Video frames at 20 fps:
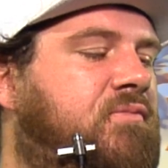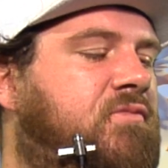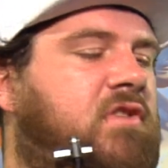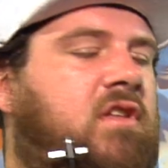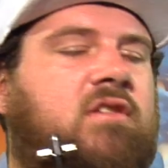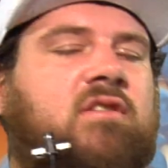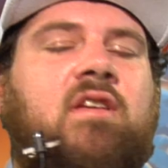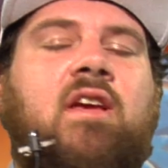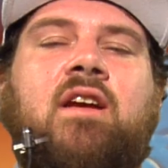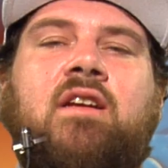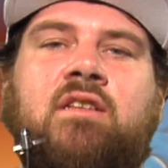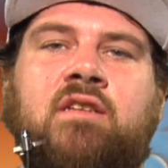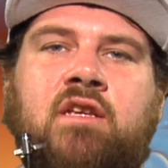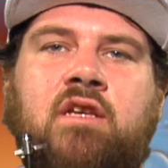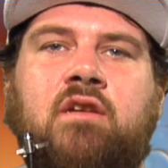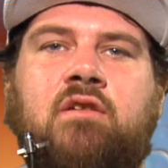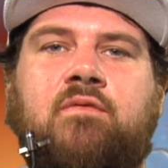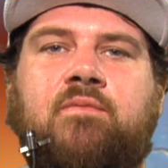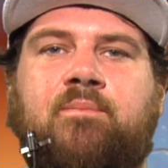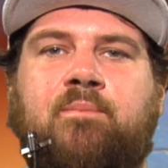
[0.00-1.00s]
The
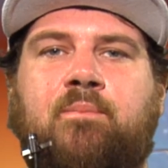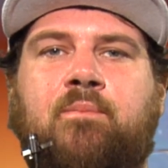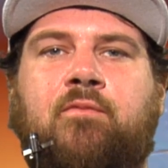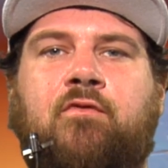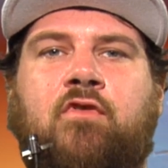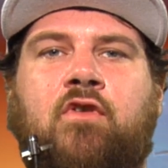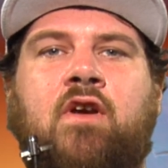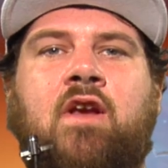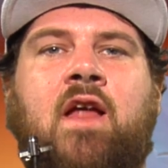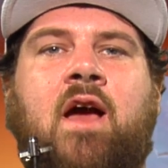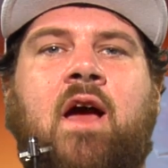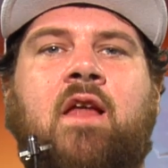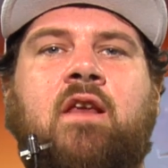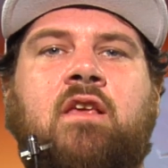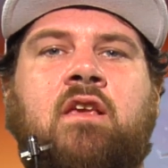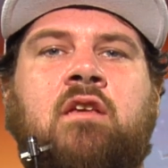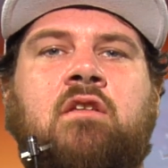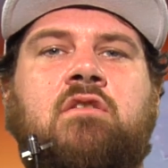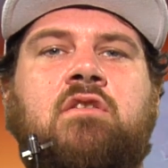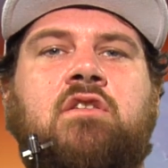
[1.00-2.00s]
technique for not
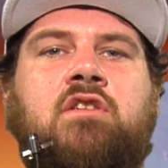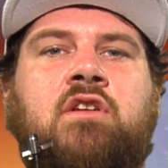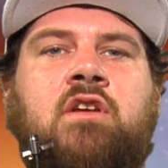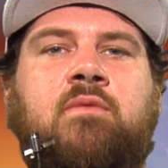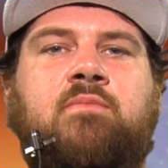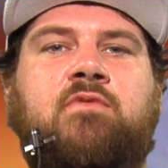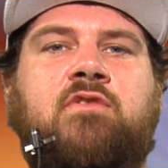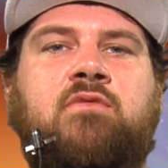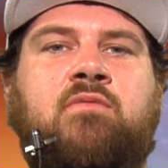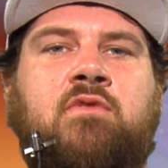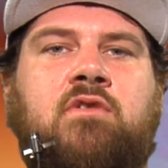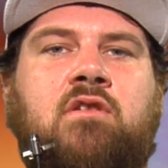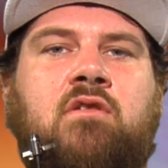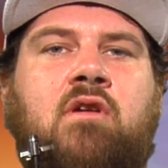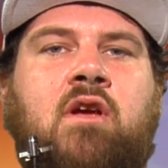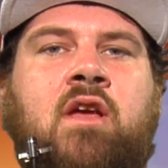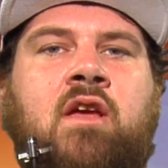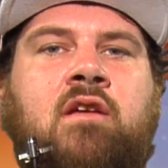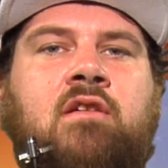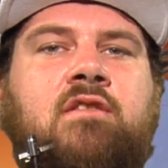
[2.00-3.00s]
eating chips with your
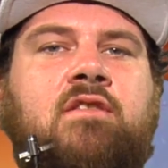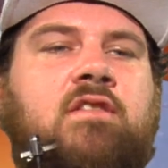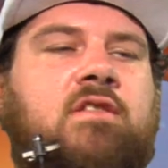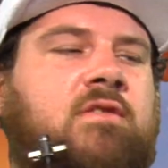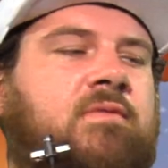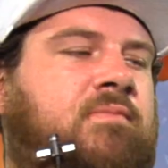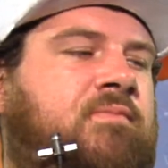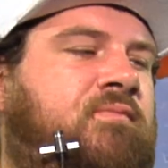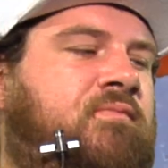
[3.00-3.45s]
hands,